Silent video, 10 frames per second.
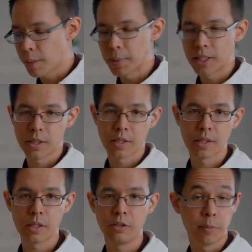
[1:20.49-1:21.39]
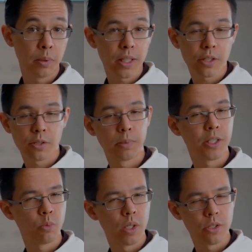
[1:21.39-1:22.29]
That means it's a silver
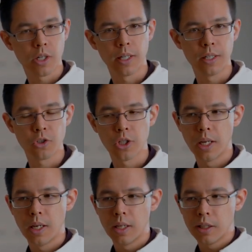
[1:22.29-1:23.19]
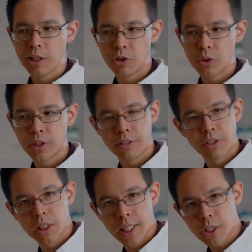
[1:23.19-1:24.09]
plus one charge. If you give
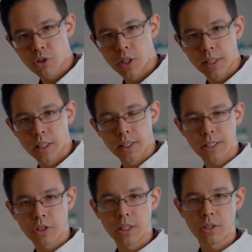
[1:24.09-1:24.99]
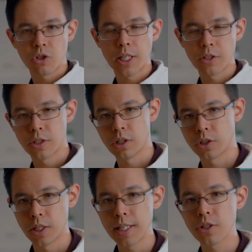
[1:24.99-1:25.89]
an electron, it'll actually change its
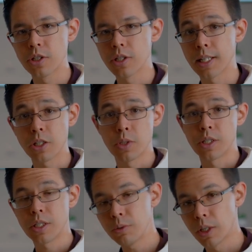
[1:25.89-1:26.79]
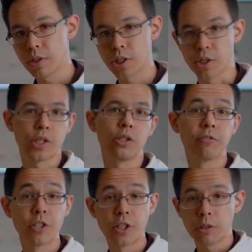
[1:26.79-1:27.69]
oxidation state to a zero, so
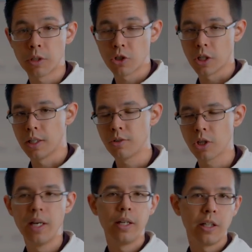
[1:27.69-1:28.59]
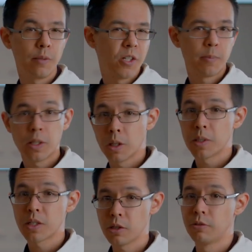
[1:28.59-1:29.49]
silver zero charge. It'll just become
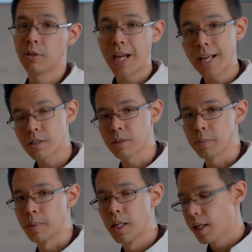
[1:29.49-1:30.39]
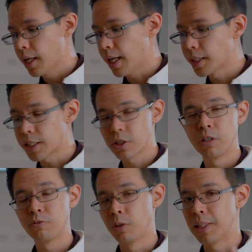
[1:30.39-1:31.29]
a silver atom, and that's
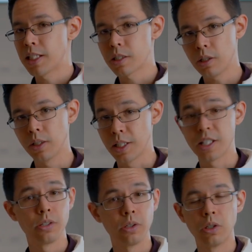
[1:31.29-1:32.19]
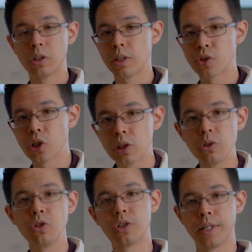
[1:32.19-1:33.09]
going to form a solid. It's no longer in
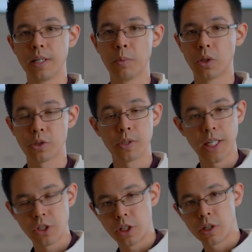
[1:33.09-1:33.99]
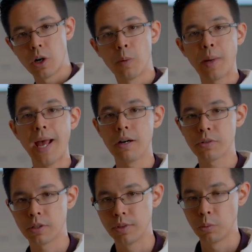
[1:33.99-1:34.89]
solution anymore, so it's actually going to hop
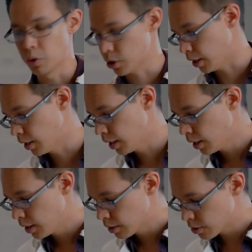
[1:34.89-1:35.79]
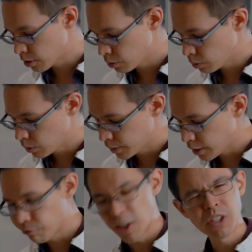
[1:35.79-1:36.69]
out of the water. So
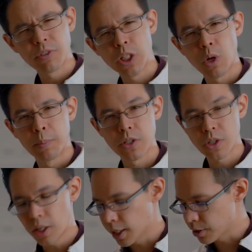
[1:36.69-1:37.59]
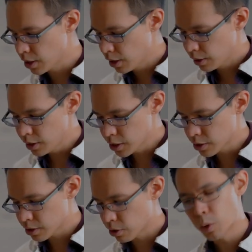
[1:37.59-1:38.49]
they're effectively swapping sides.
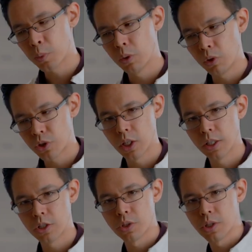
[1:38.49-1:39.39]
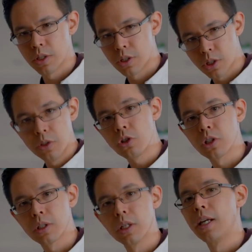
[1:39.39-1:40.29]
This copper will turn into a
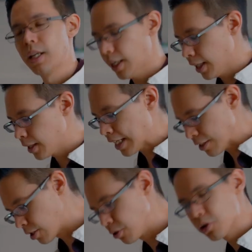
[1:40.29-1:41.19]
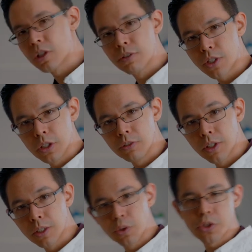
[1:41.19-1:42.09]
solution, and that solution of
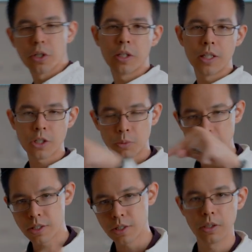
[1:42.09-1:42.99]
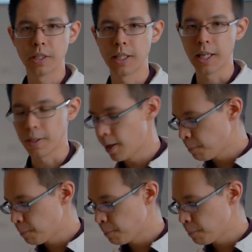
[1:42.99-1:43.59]
silver will turn into a solid again.